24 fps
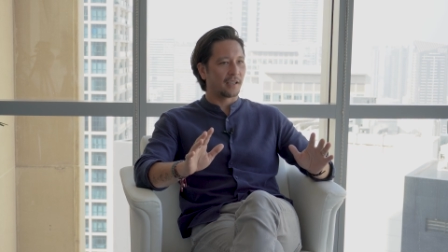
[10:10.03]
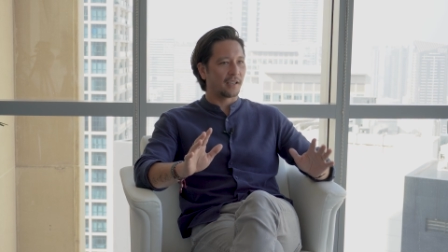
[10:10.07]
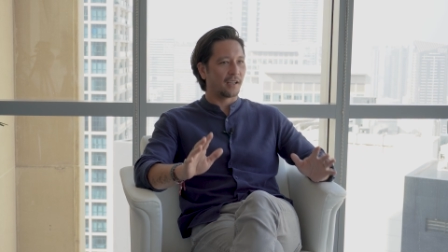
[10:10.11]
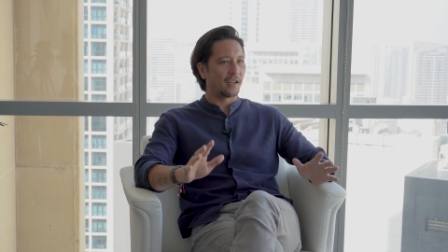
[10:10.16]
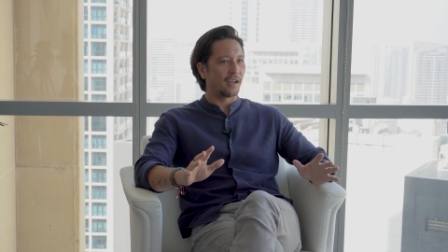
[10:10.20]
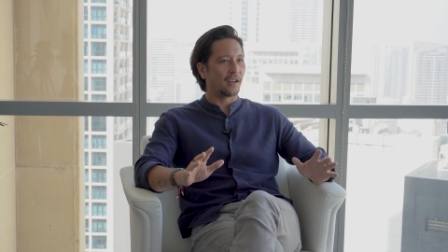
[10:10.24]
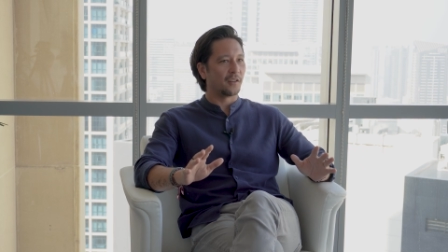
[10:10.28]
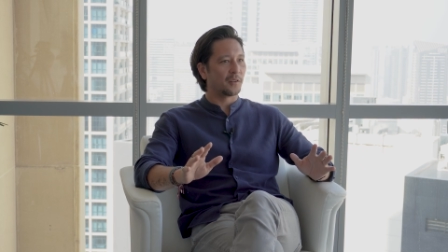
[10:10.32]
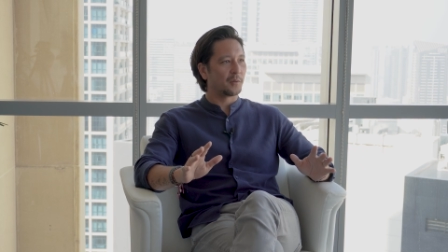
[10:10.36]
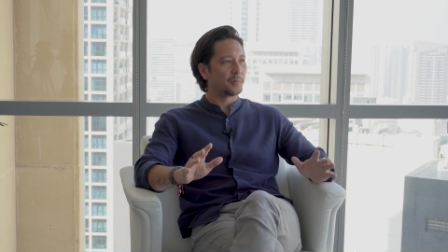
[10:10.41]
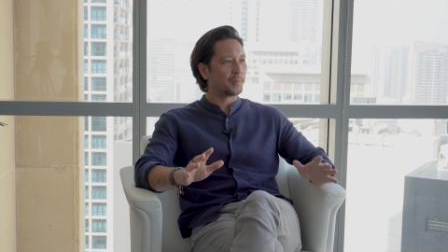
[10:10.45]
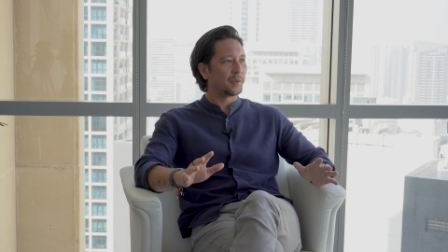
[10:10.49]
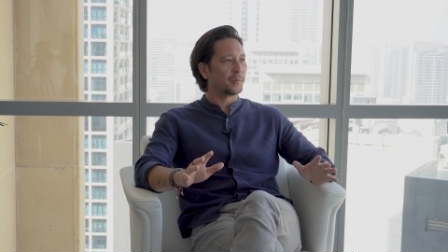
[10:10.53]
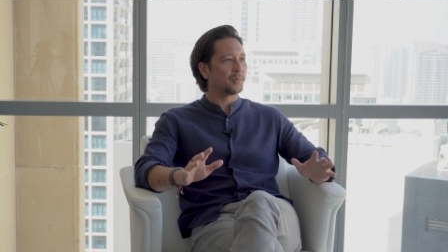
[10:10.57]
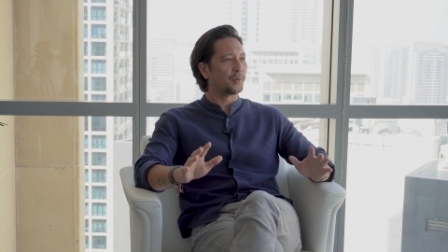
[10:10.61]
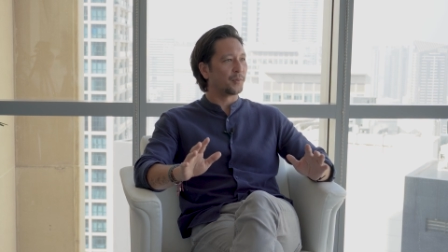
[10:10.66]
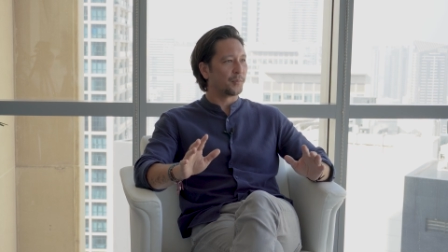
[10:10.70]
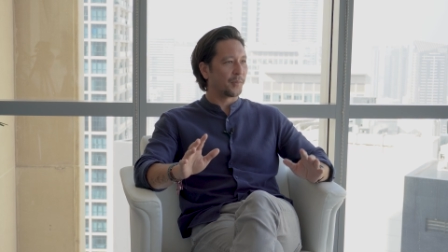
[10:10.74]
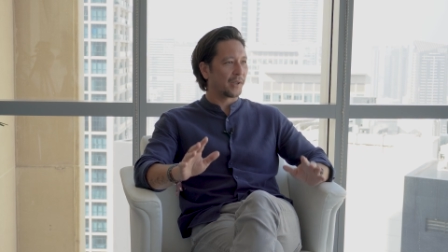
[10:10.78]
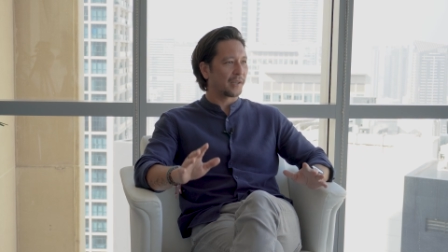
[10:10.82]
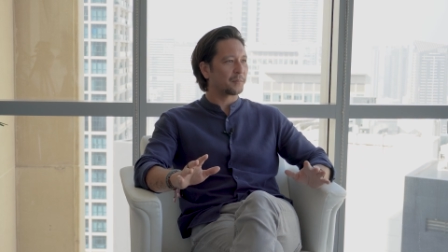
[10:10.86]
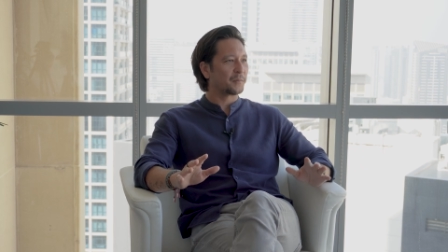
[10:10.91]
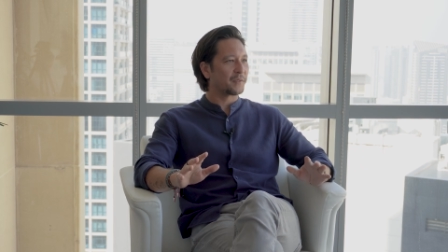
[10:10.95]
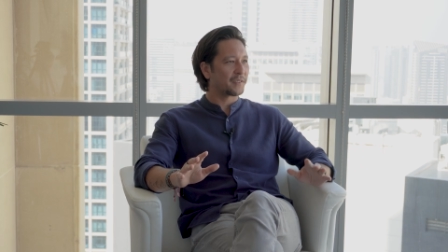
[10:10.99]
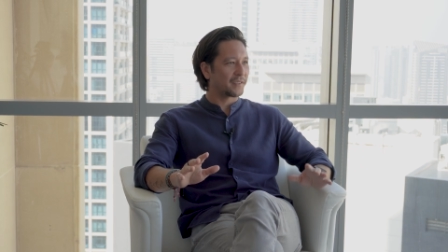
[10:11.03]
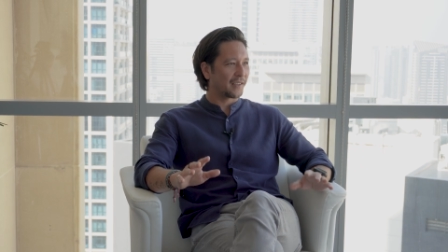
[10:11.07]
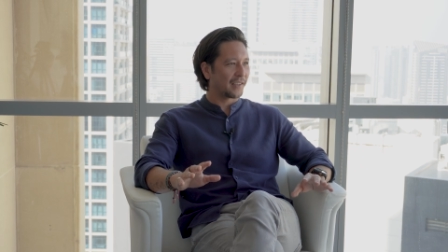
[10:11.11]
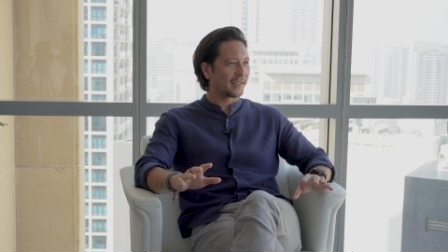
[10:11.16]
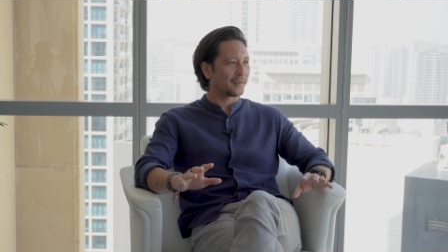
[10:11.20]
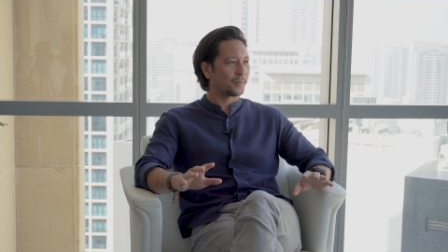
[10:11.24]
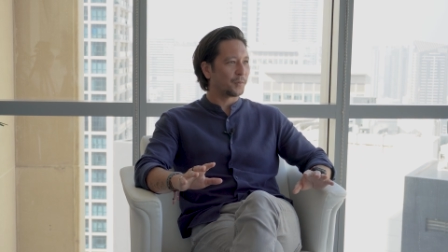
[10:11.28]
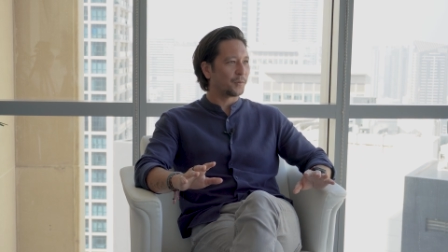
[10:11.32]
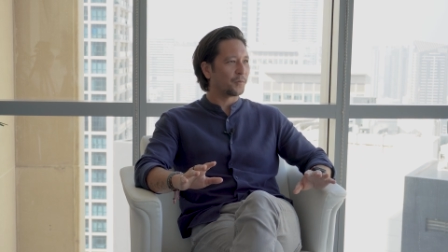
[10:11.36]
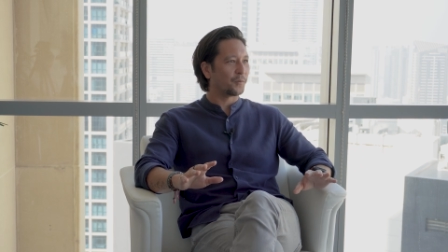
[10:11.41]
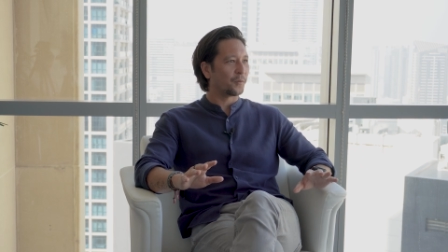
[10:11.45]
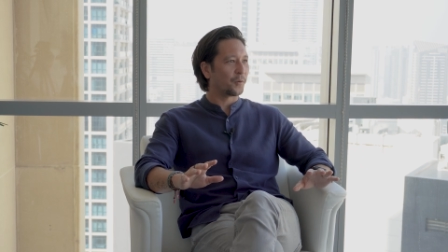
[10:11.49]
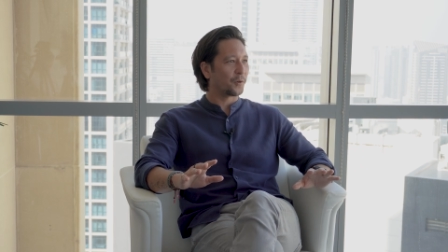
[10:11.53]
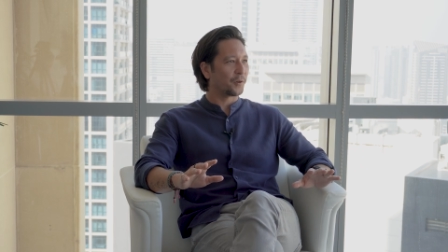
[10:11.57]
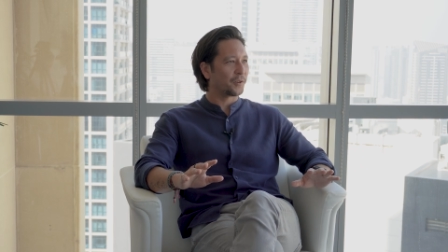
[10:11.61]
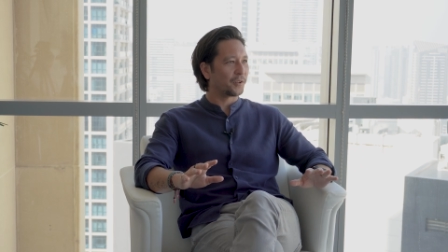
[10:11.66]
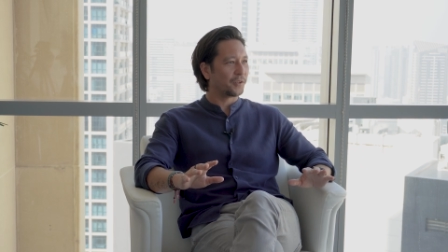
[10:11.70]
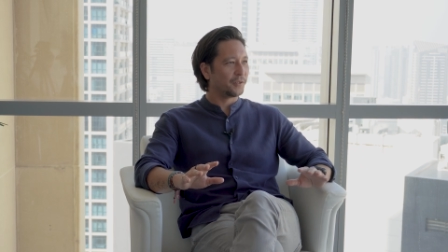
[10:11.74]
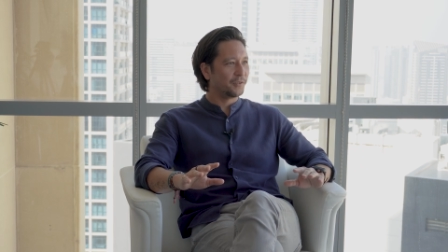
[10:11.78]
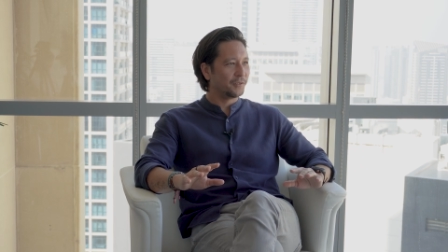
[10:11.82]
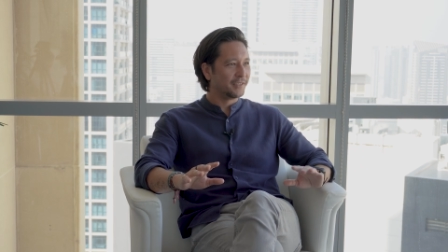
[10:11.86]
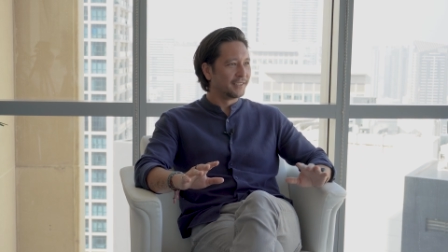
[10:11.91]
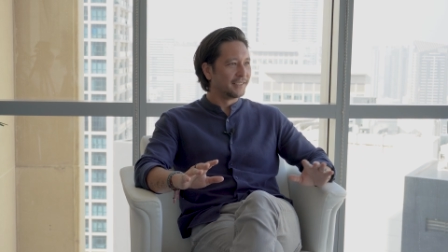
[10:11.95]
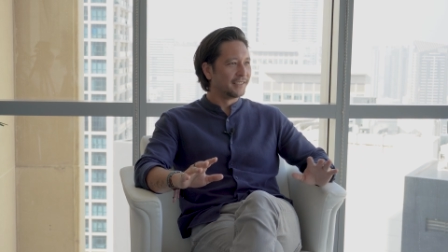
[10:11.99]
Let other people make mistakes before
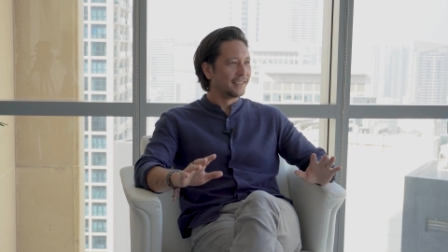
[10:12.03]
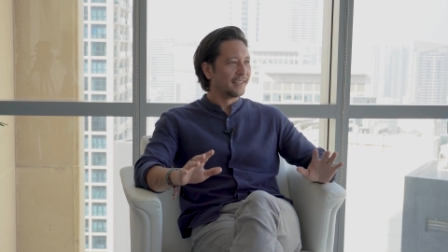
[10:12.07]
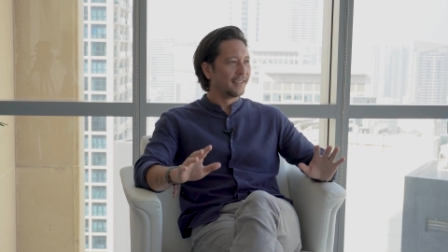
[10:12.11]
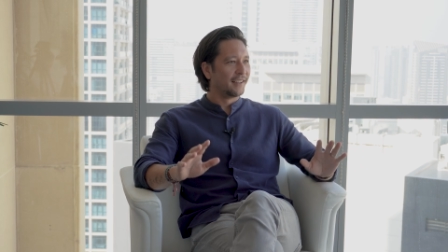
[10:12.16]
you,